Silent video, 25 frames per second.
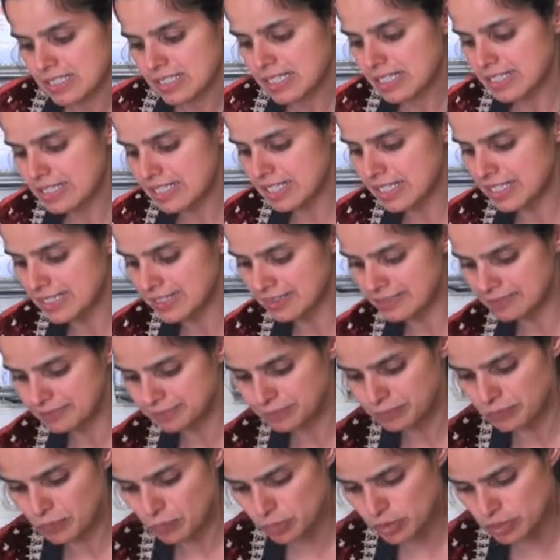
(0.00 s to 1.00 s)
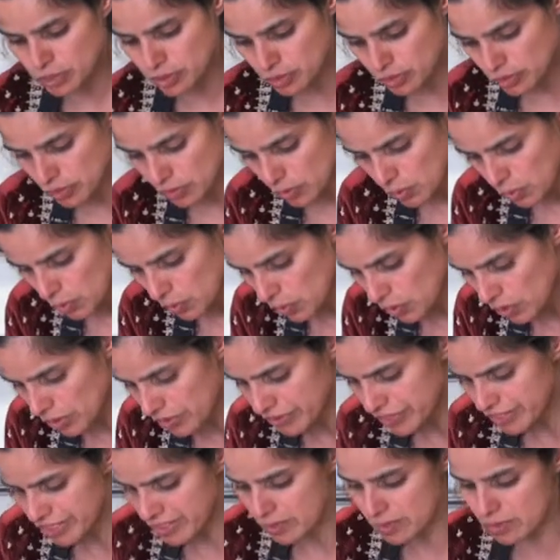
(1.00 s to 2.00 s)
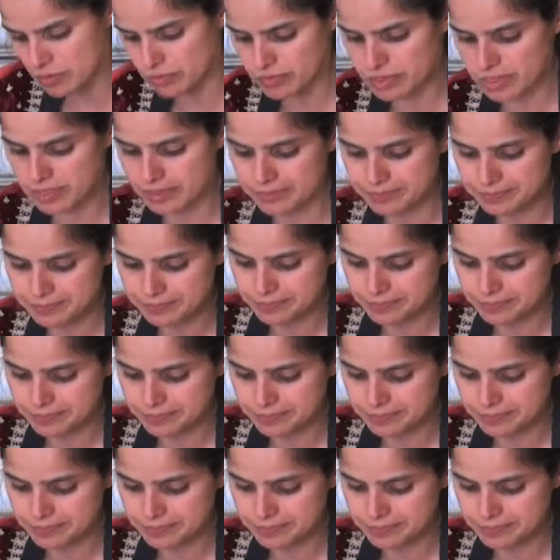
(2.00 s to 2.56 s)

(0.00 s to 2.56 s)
And then we turn the whole thing over.